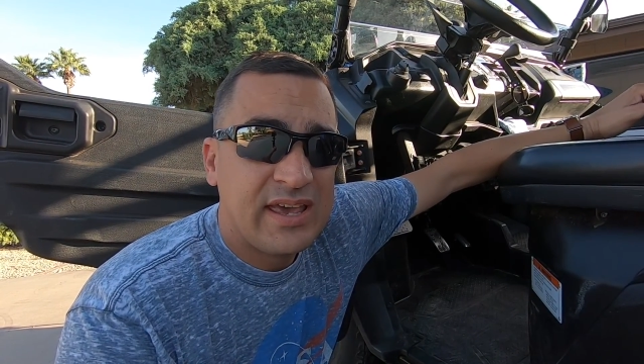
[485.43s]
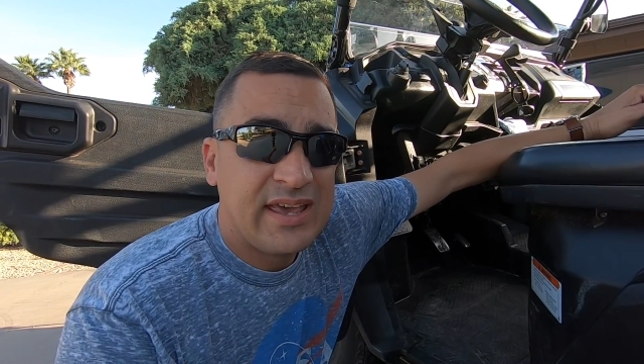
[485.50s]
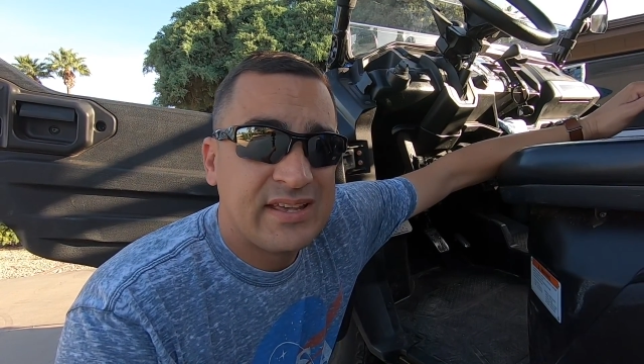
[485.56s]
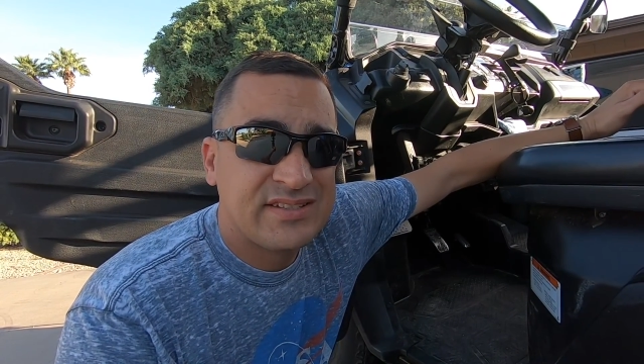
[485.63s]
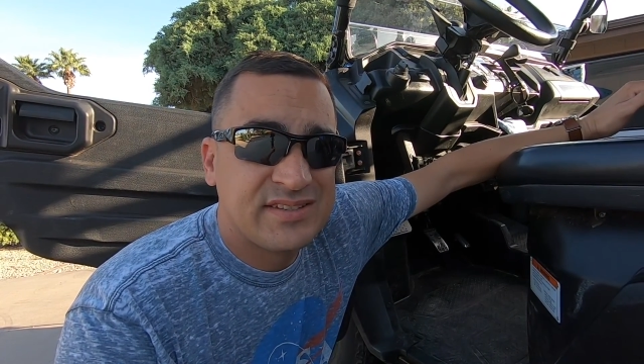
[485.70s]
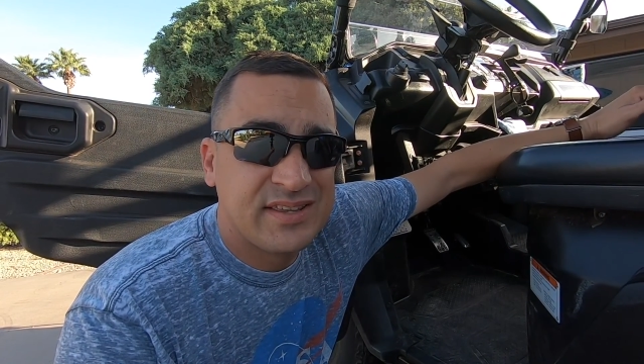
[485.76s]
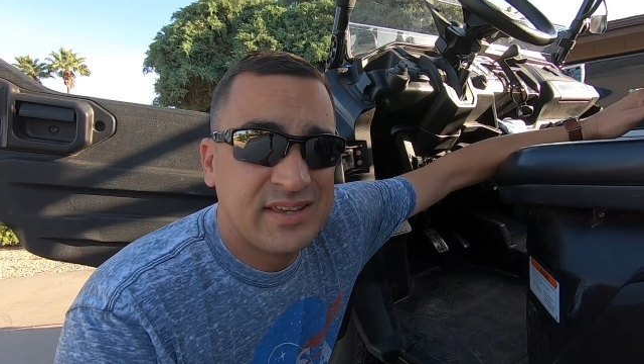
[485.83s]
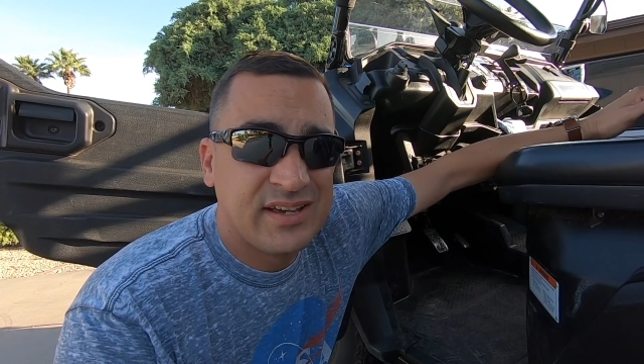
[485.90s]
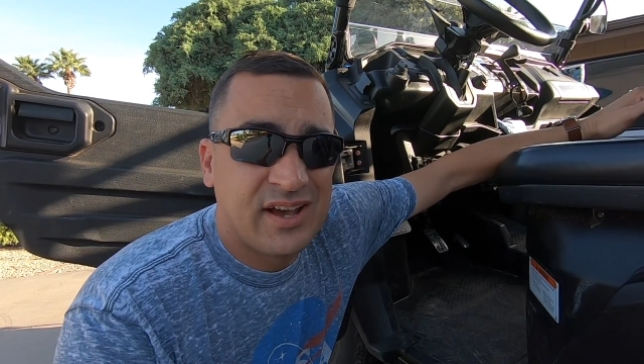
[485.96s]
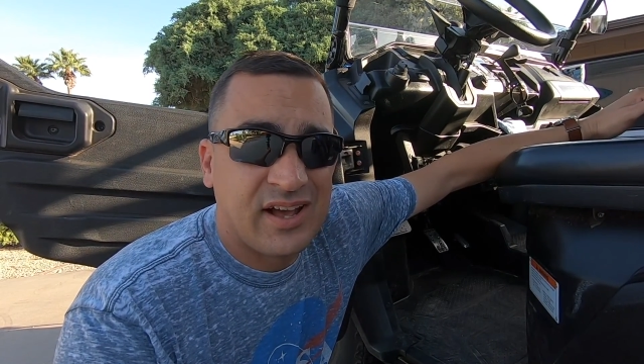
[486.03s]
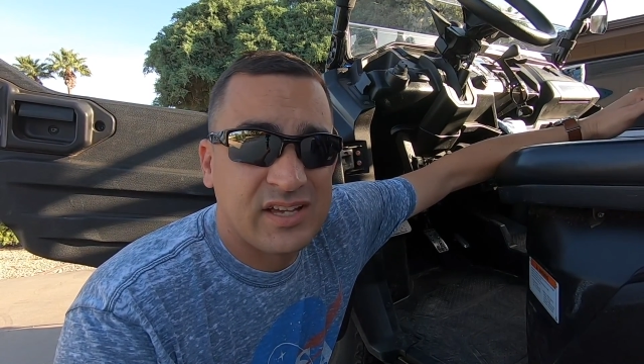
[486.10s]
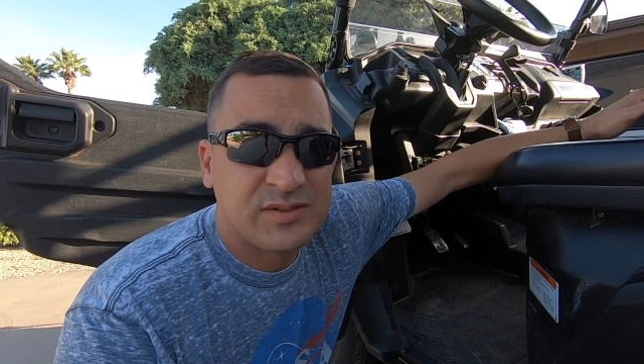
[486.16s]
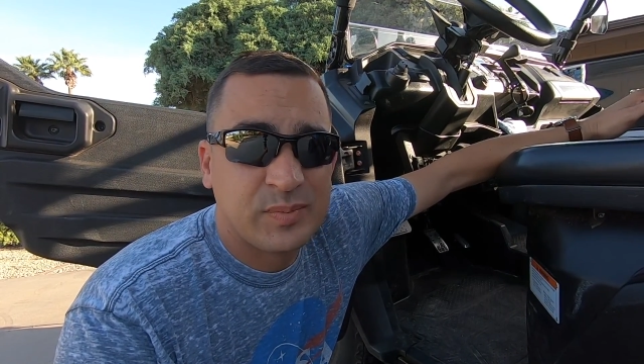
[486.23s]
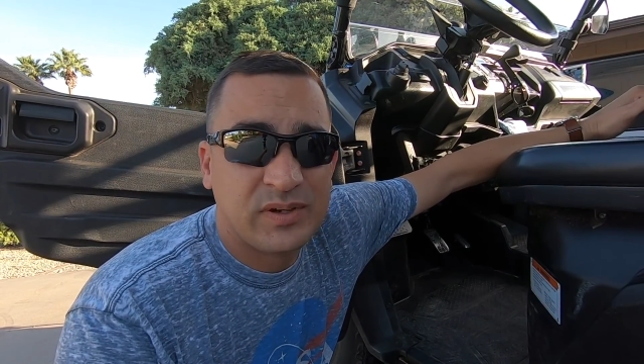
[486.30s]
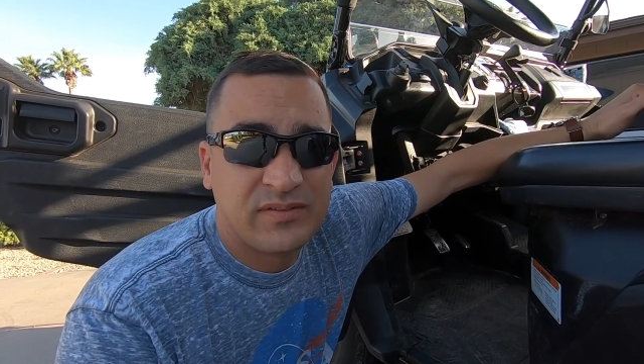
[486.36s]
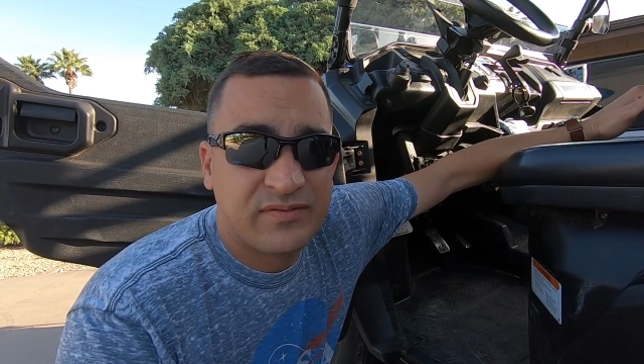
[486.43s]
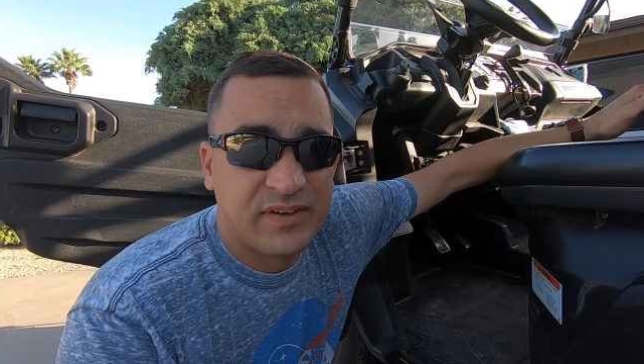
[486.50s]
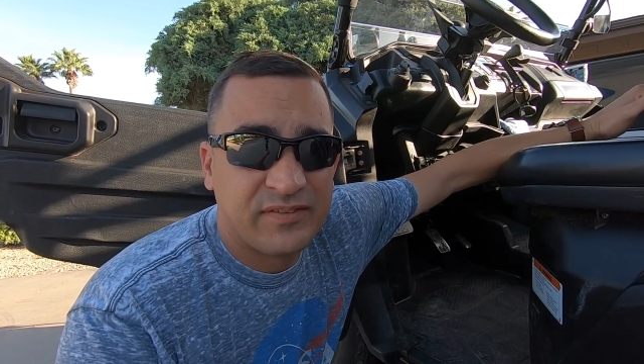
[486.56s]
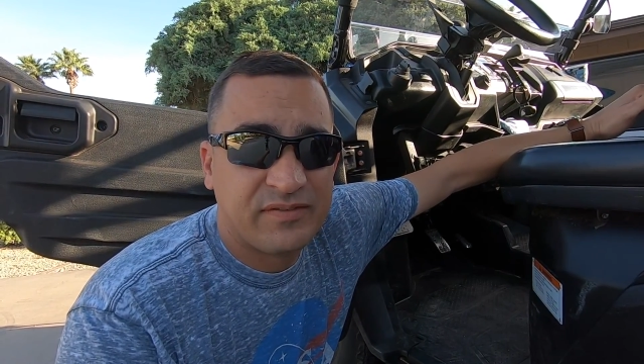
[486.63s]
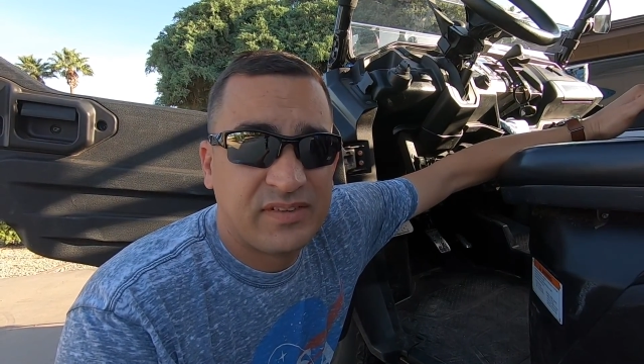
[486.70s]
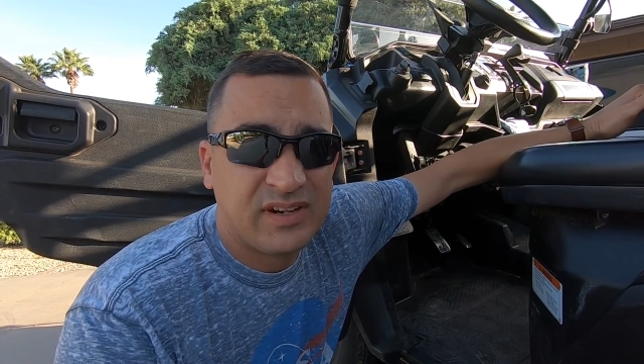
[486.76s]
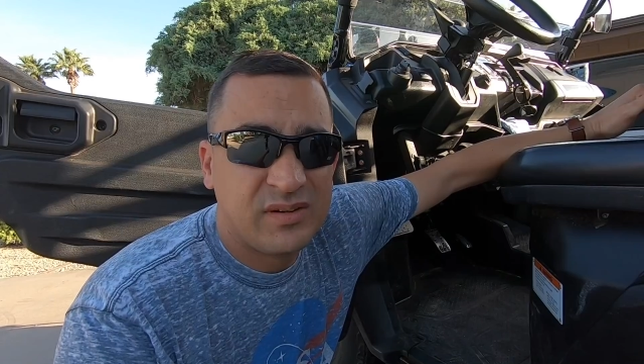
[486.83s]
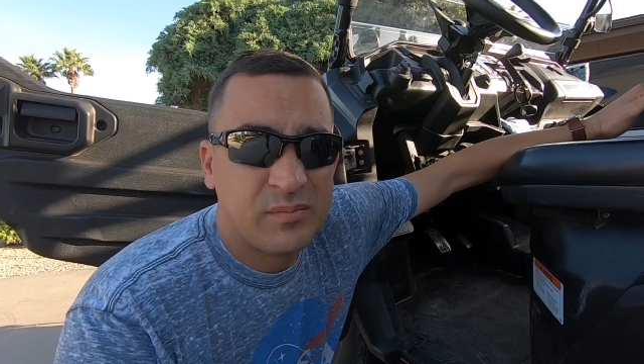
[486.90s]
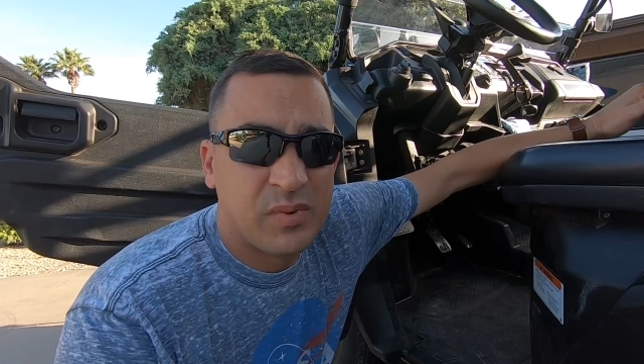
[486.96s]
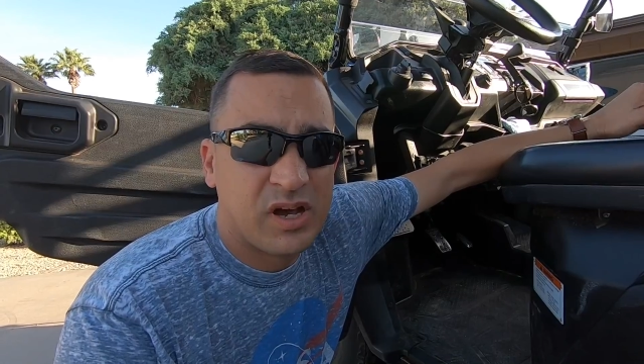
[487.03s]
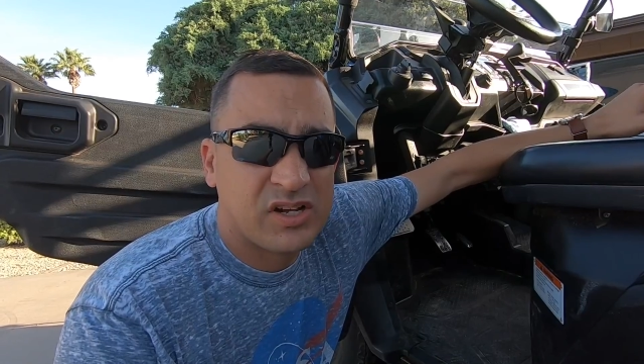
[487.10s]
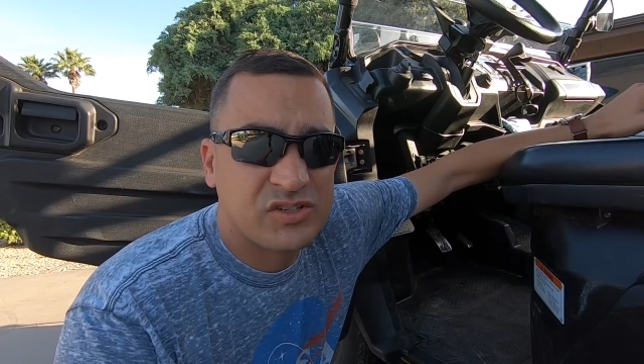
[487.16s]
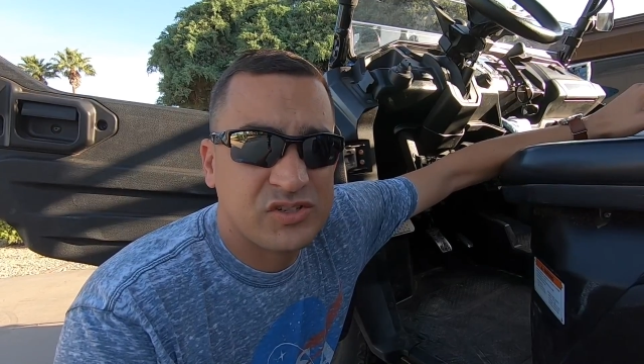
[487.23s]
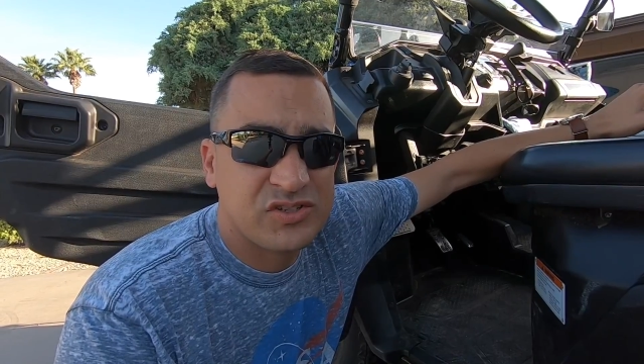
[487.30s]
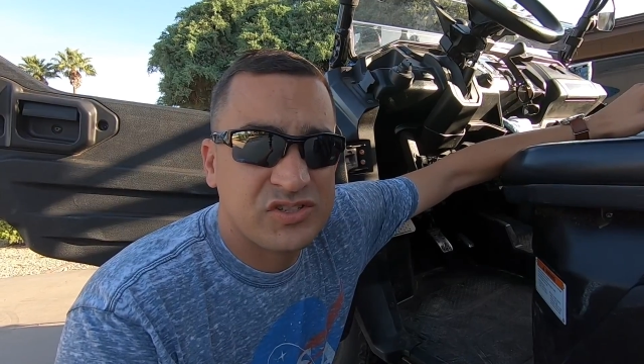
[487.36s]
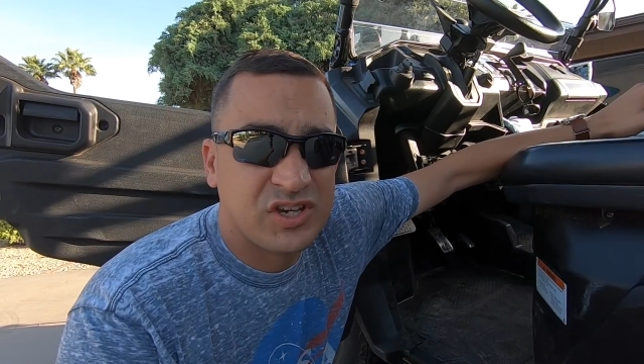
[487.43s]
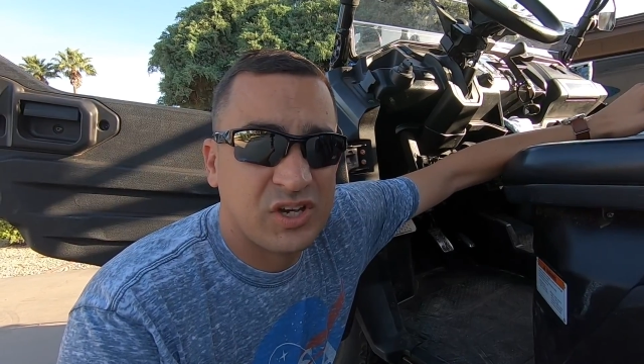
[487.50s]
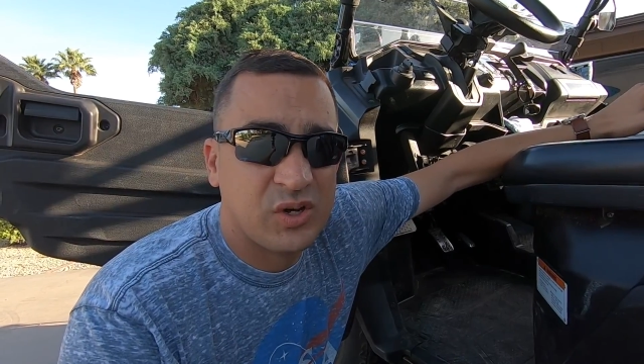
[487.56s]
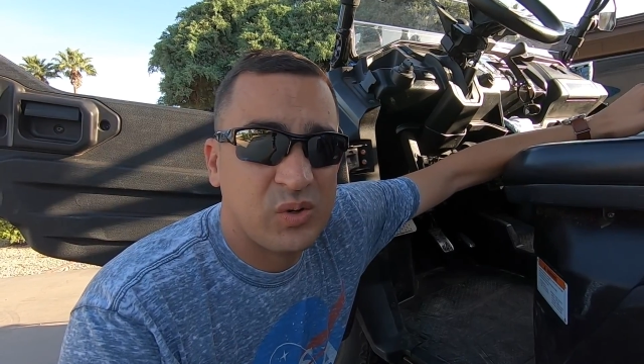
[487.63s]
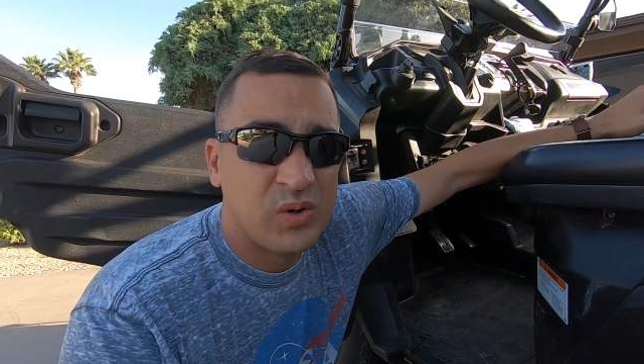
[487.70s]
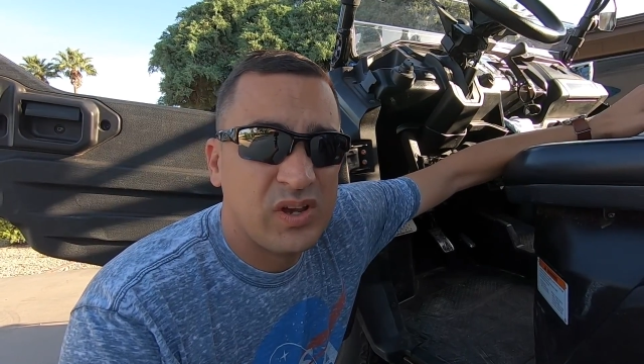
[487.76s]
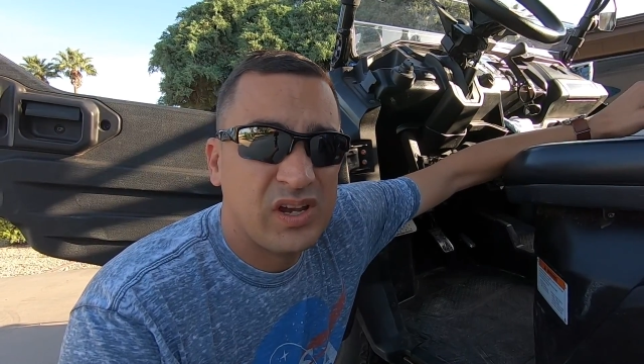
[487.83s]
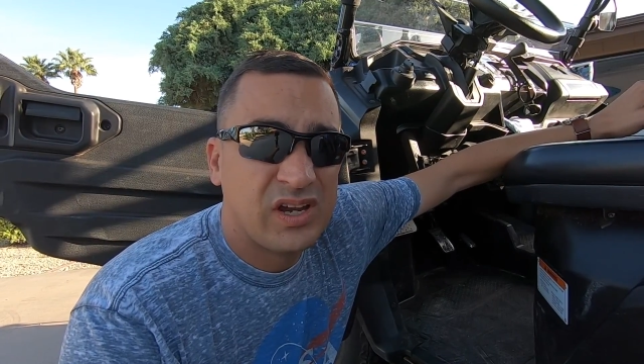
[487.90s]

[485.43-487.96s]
This thing cost me 15 bucks or so,